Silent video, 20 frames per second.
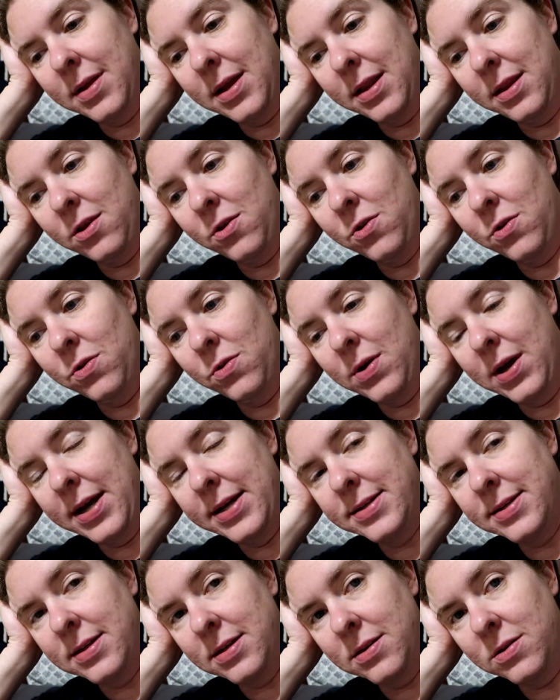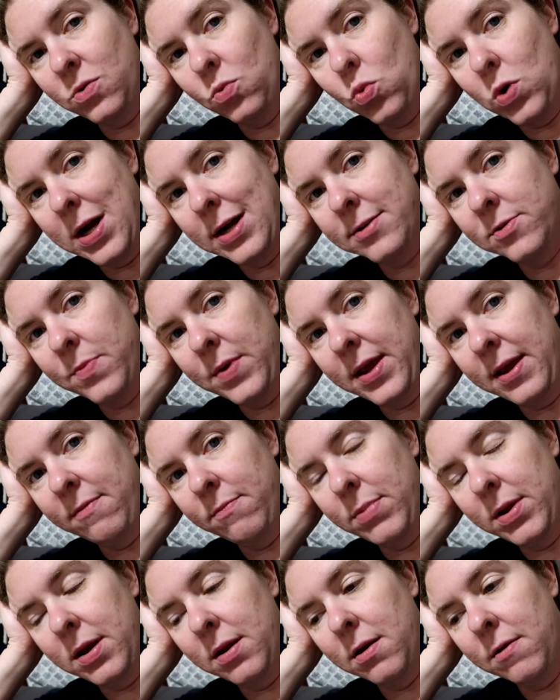Uh, you guys that do watch me
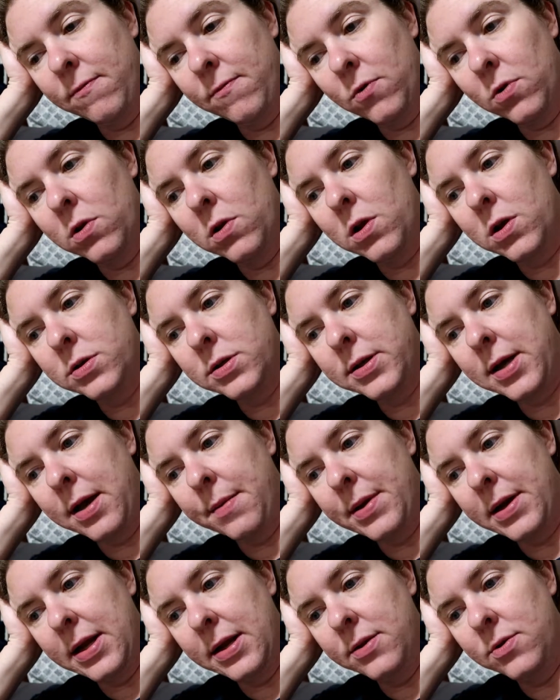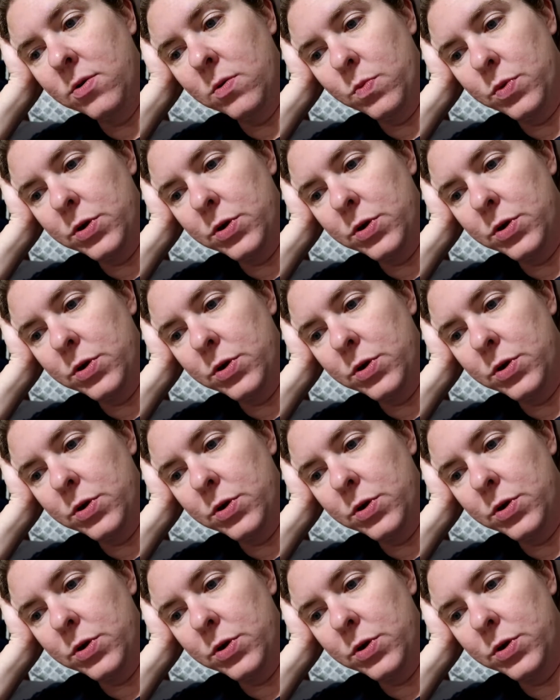have been here for a long time, and I do